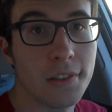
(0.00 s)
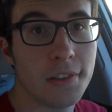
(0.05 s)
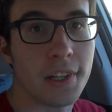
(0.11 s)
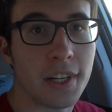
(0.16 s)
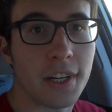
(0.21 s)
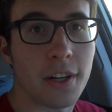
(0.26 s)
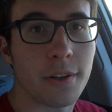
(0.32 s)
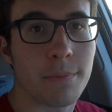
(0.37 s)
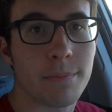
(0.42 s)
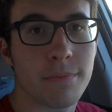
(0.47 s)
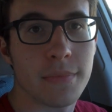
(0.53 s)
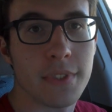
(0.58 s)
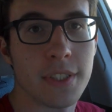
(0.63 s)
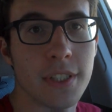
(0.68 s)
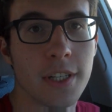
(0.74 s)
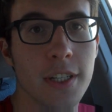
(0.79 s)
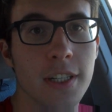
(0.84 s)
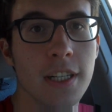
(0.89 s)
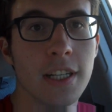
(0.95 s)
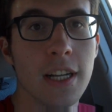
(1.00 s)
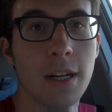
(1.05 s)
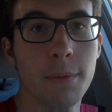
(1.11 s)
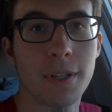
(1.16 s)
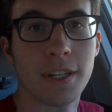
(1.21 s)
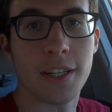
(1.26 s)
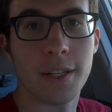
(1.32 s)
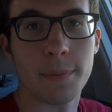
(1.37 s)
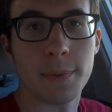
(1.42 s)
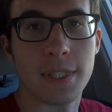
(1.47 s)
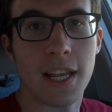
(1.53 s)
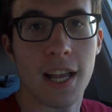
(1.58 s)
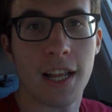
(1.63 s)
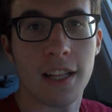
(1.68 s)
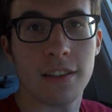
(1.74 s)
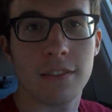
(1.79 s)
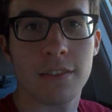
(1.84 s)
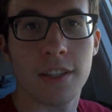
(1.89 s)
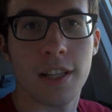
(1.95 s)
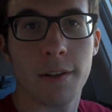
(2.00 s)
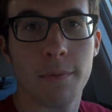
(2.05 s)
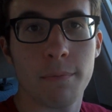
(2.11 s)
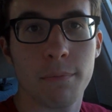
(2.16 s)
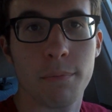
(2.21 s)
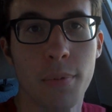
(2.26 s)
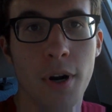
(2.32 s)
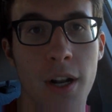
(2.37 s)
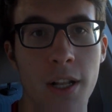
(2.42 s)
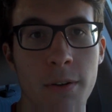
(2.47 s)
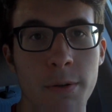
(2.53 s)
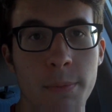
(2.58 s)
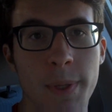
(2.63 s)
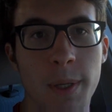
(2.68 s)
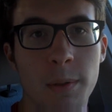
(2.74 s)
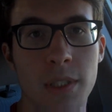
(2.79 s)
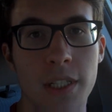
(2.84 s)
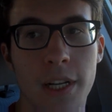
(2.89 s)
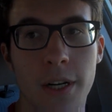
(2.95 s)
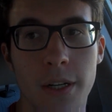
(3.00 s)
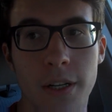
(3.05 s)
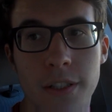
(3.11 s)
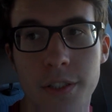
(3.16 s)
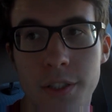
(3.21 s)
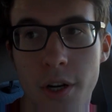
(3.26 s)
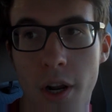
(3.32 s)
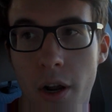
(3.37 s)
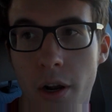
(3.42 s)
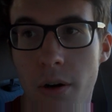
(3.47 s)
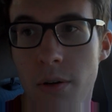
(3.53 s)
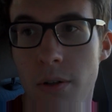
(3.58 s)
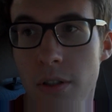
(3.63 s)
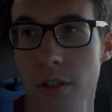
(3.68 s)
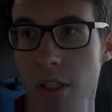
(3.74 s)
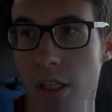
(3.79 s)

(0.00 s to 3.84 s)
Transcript: I don't know. It's a little upset that probably won't be able to go to the show.